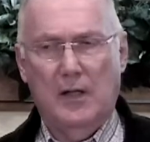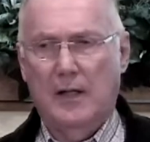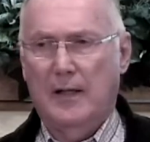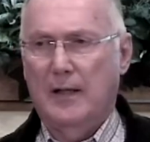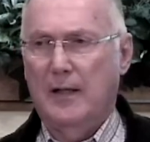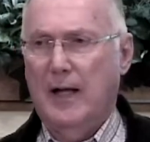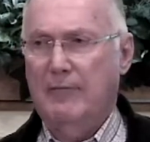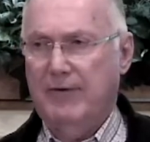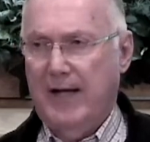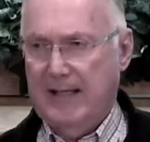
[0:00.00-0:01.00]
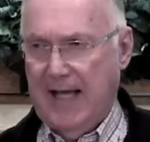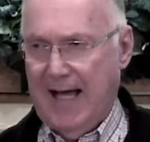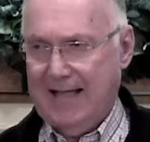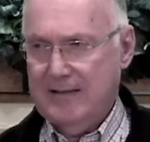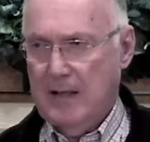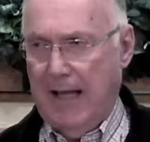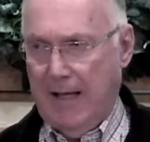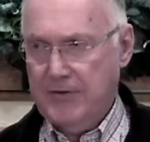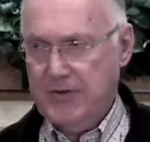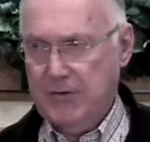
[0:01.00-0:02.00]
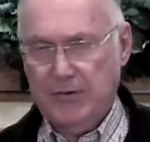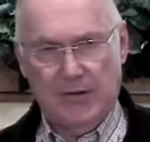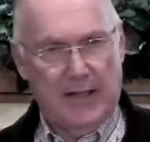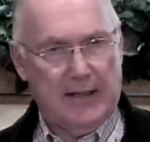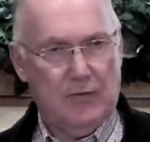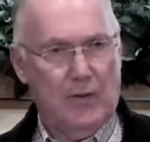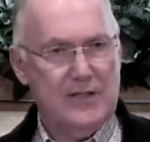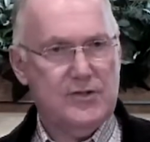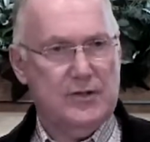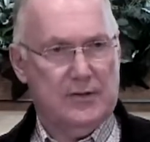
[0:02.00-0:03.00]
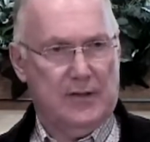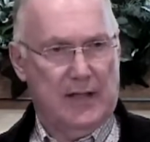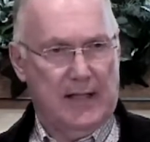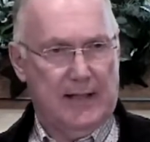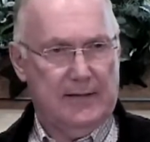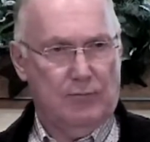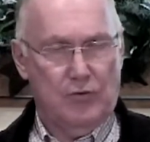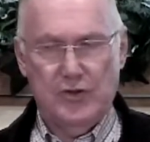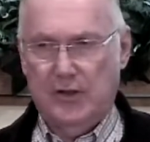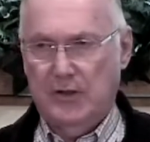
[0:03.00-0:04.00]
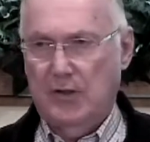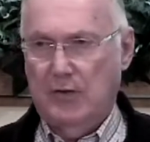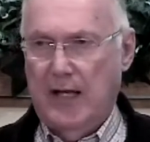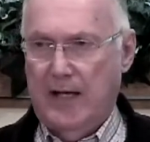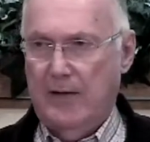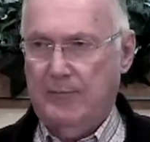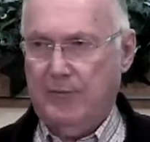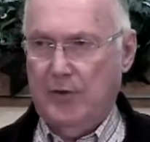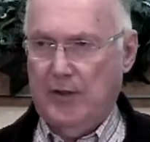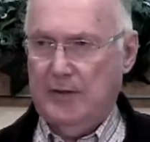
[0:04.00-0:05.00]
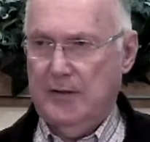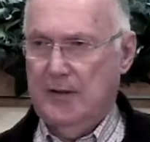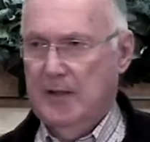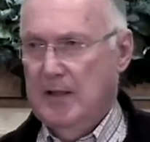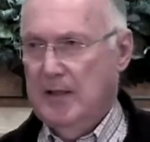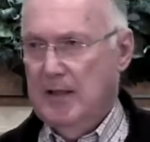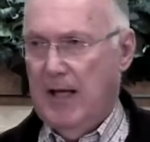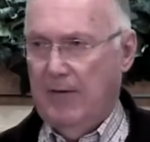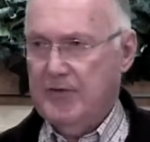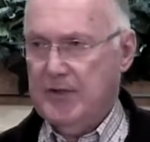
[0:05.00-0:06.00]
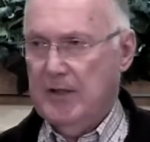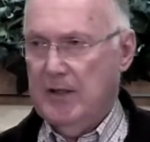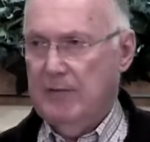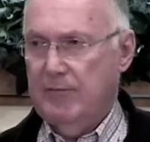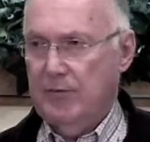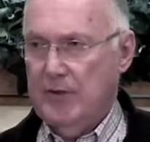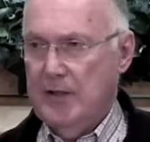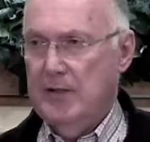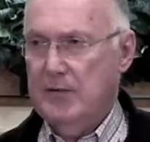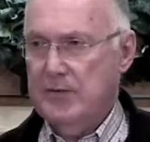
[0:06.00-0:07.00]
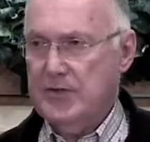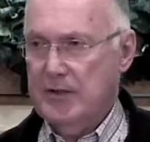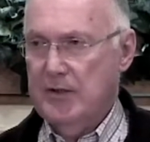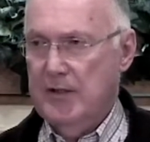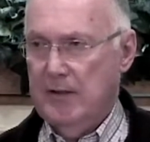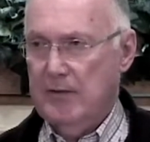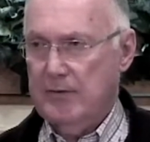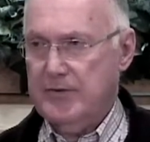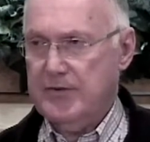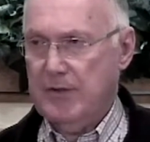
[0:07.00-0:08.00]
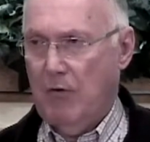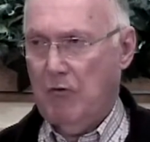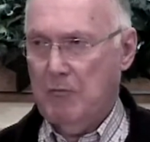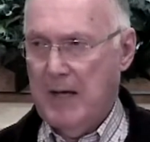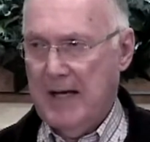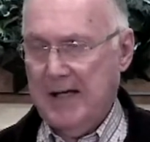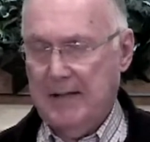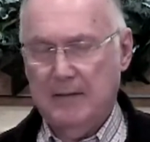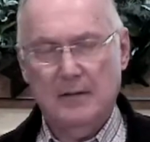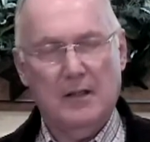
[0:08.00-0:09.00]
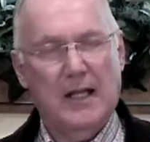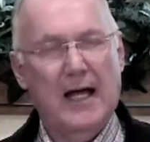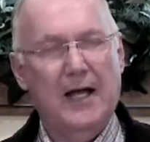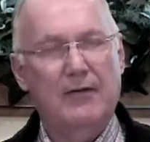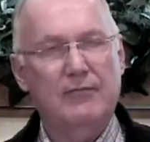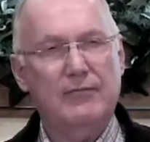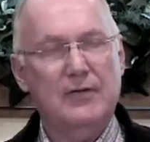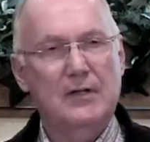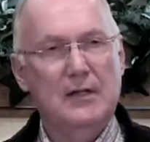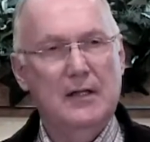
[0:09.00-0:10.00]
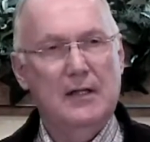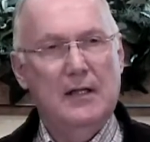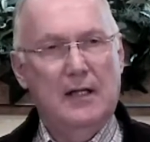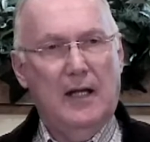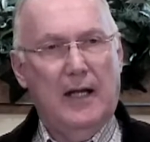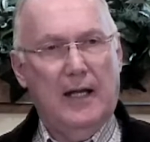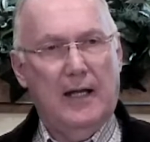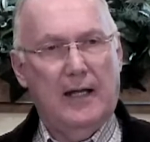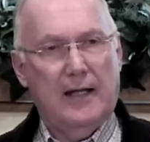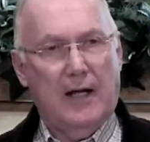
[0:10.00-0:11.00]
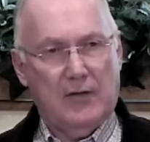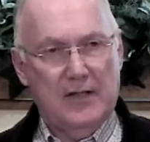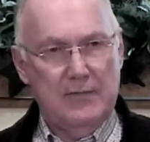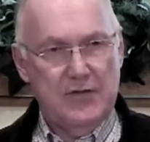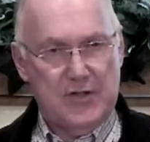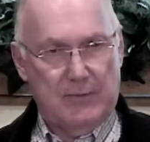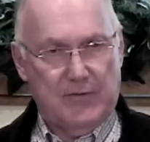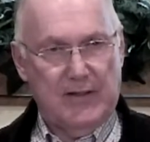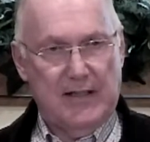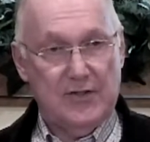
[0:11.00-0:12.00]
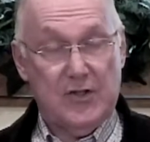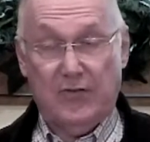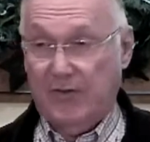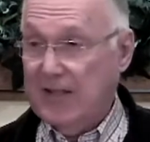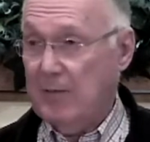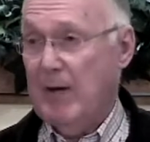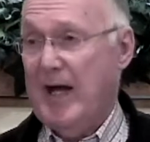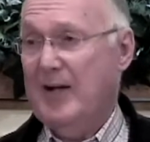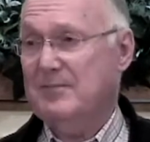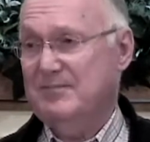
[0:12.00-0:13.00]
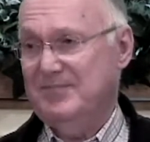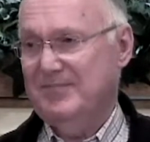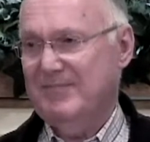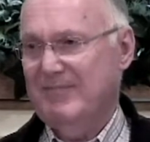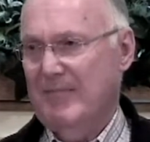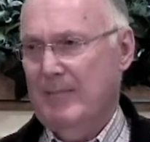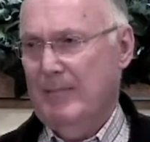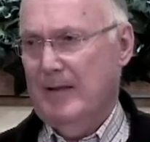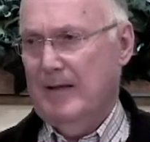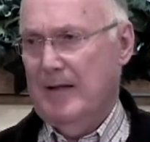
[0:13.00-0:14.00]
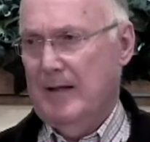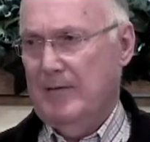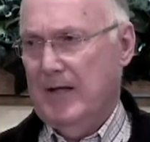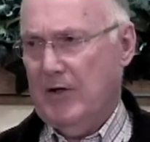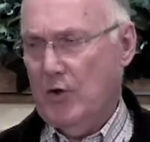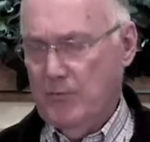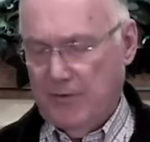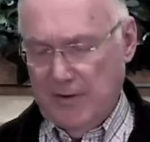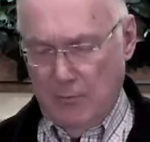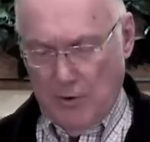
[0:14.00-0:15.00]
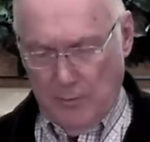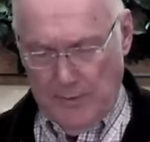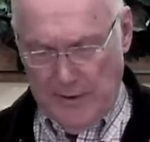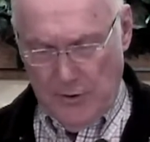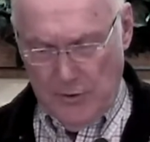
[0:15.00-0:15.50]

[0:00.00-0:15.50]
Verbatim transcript: uh, a finite answer to that question tonight. I want you to know that up front. I've studied for years and years, all of my life, and I'll give you some things to think about uh, that hopefully will be